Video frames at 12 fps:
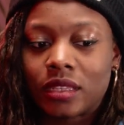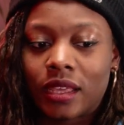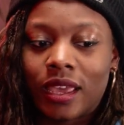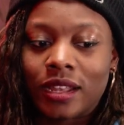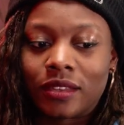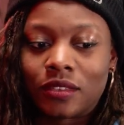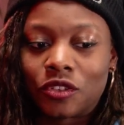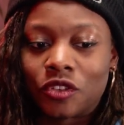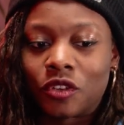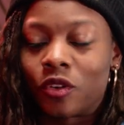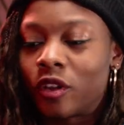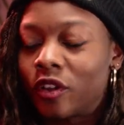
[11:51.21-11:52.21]
to the end of the
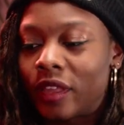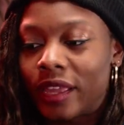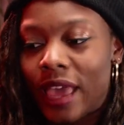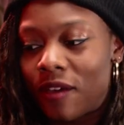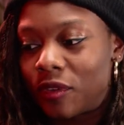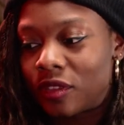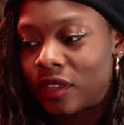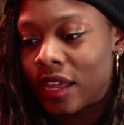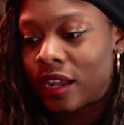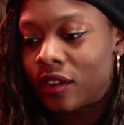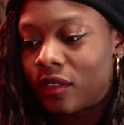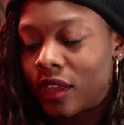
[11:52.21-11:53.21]
shoot or you're like halfway through the
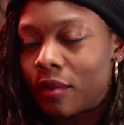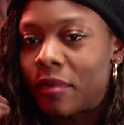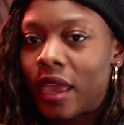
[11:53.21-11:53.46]
edit and you're like,